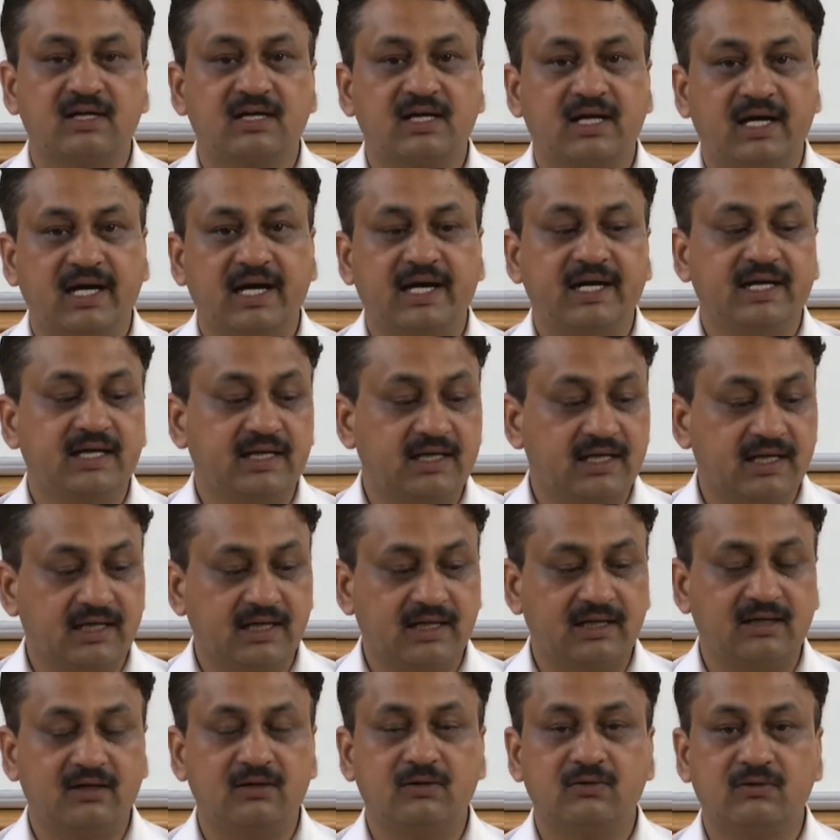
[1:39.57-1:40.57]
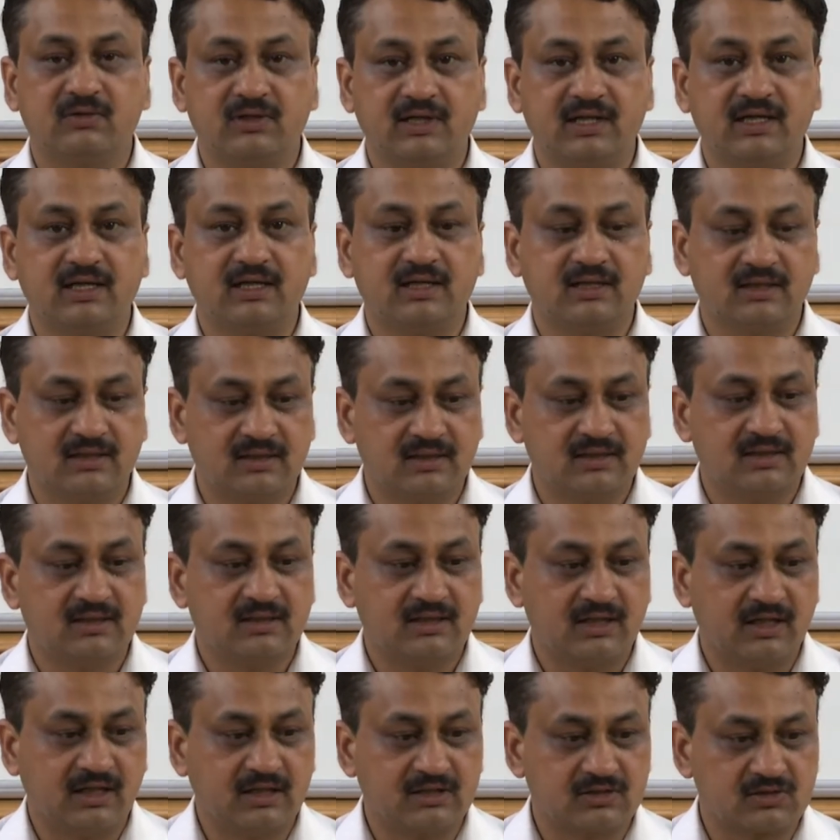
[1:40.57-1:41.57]
high tech and low tech
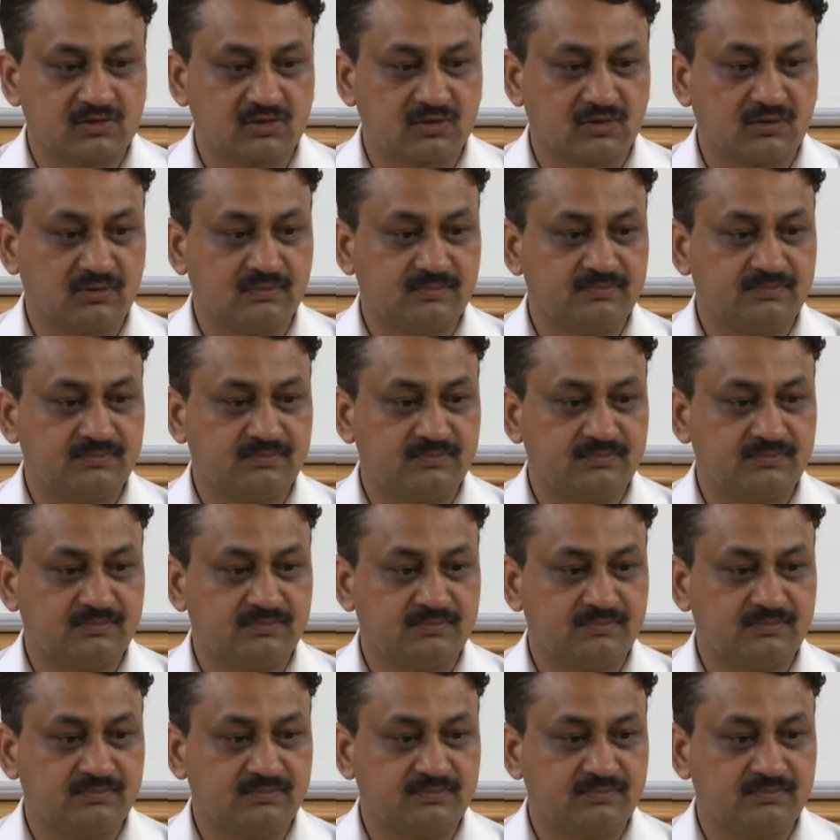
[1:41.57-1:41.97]
also.